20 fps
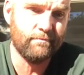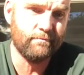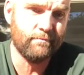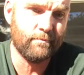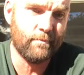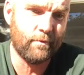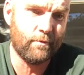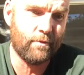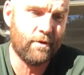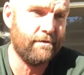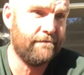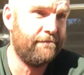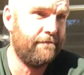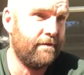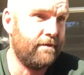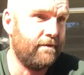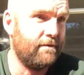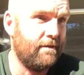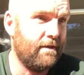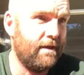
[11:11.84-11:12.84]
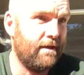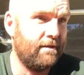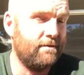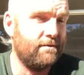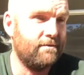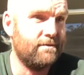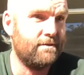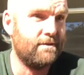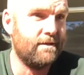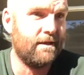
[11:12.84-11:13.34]
my wife
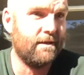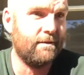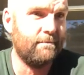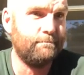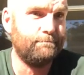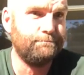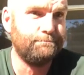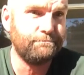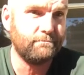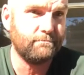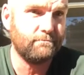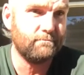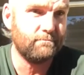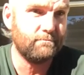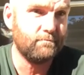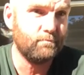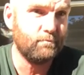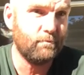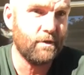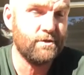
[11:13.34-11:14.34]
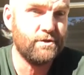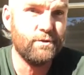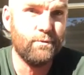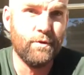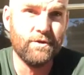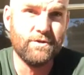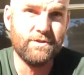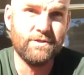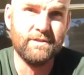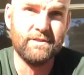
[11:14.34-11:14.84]
and she
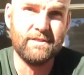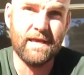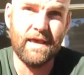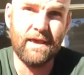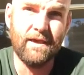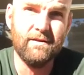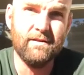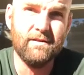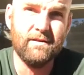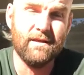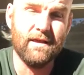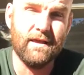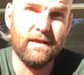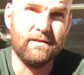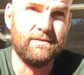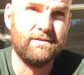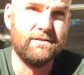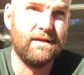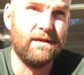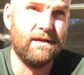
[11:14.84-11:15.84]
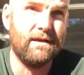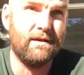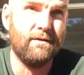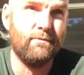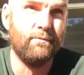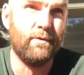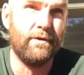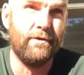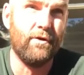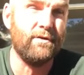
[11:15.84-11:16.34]
works in town and at
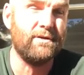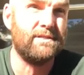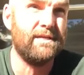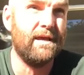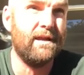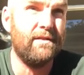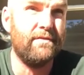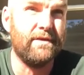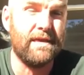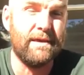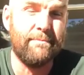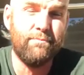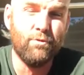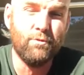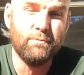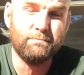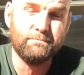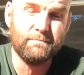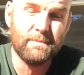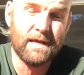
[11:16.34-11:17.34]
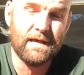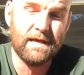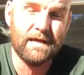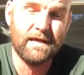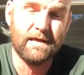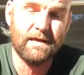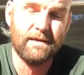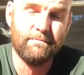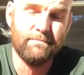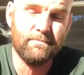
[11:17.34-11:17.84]
the airport.
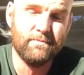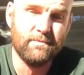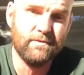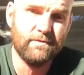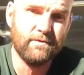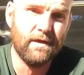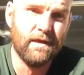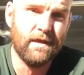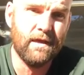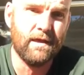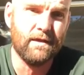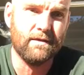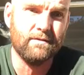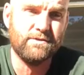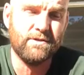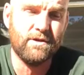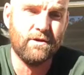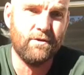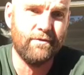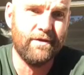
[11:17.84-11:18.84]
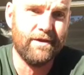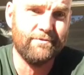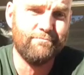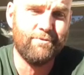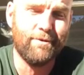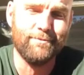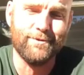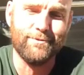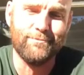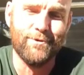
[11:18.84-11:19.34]
So it
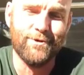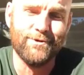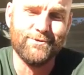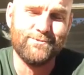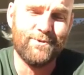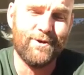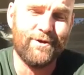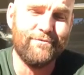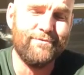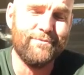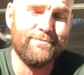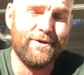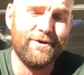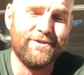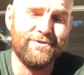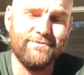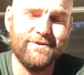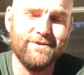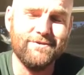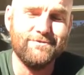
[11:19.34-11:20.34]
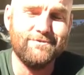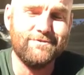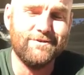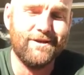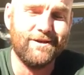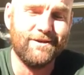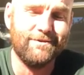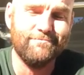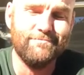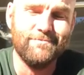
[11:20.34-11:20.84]
probably works well for both of us.
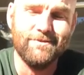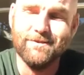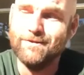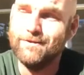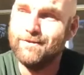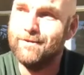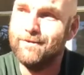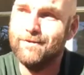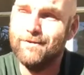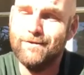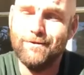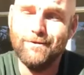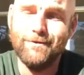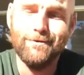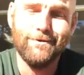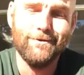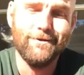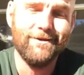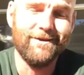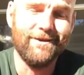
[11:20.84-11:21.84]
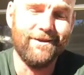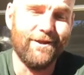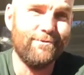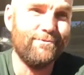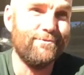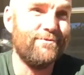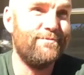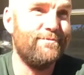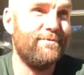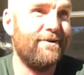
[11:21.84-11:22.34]
I'll
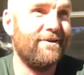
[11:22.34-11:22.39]
go